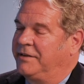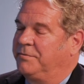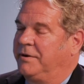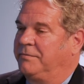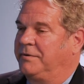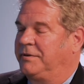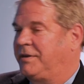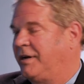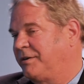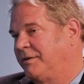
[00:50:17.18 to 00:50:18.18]
that's why we
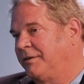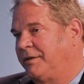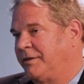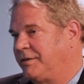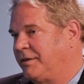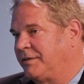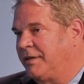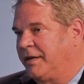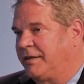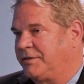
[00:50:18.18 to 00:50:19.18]
talked earlier, it's
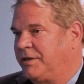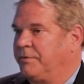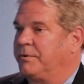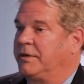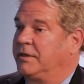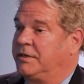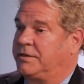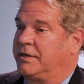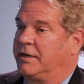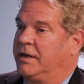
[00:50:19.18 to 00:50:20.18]
like it's
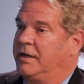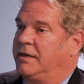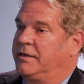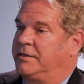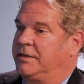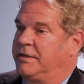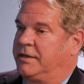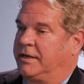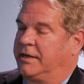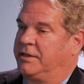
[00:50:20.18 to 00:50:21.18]
unrealistic to
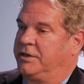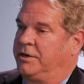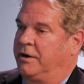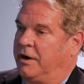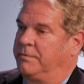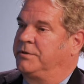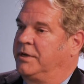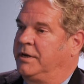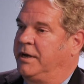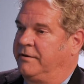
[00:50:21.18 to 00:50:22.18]
think that you're always
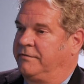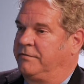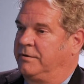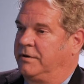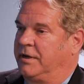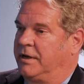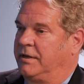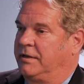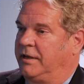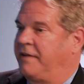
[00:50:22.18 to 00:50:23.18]
going to have
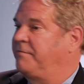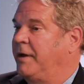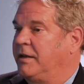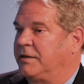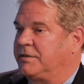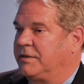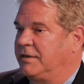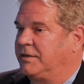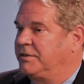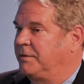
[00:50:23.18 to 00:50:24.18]
life balance.
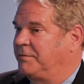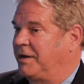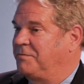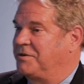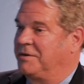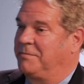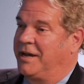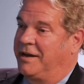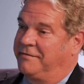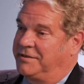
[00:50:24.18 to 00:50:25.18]
Sometimes you're going to be
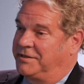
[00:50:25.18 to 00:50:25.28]
out of it,